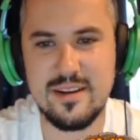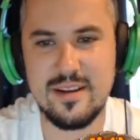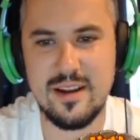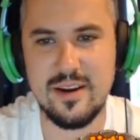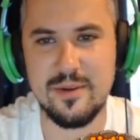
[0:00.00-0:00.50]

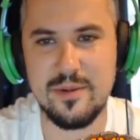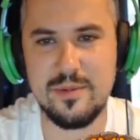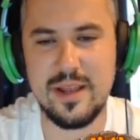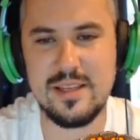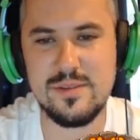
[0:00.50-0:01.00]
Alright, well,
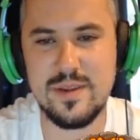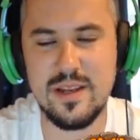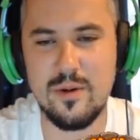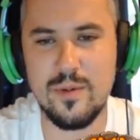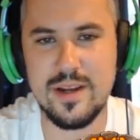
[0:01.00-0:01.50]
at least we
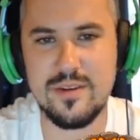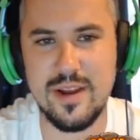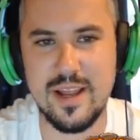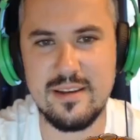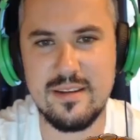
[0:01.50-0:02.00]
know where to
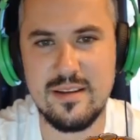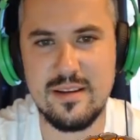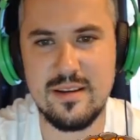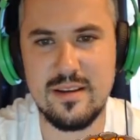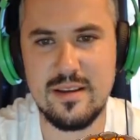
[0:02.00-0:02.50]
rent
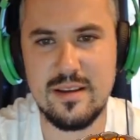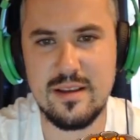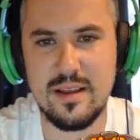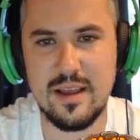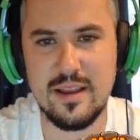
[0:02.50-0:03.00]

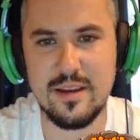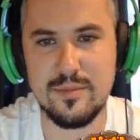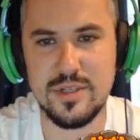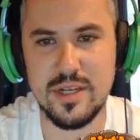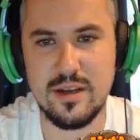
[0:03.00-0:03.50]
and how
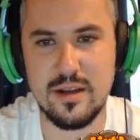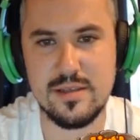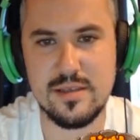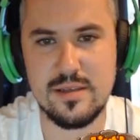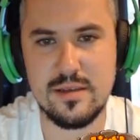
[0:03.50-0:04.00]
much it
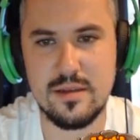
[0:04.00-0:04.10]
costs.